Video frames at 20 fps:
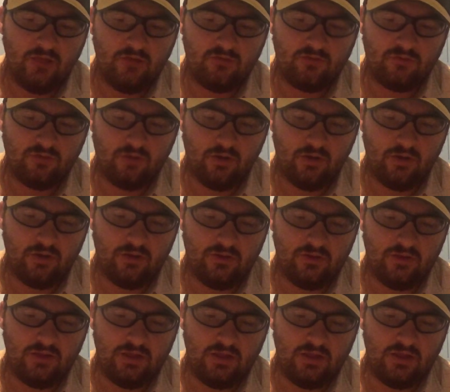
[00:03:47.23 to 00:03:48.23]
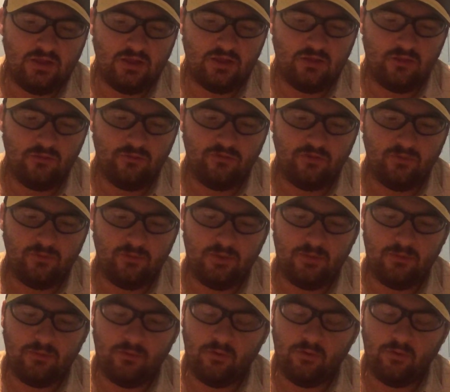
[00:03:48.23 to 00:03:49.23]
started the
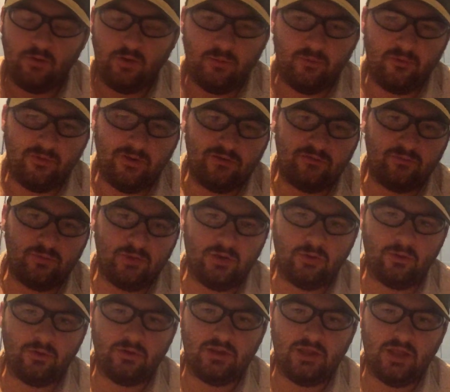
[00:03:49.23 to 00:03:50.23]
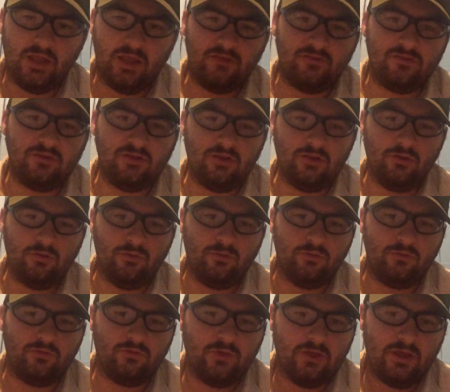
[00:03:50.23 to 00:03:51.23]
UCP program, or as we know it, the
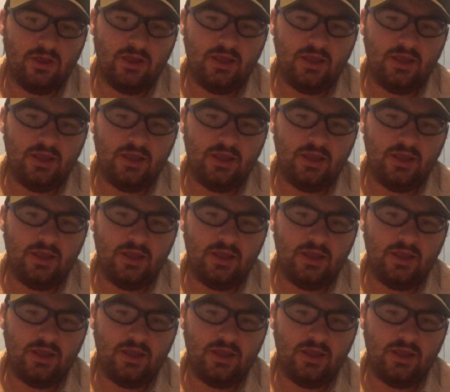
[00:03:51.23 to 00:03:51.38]
ACUs.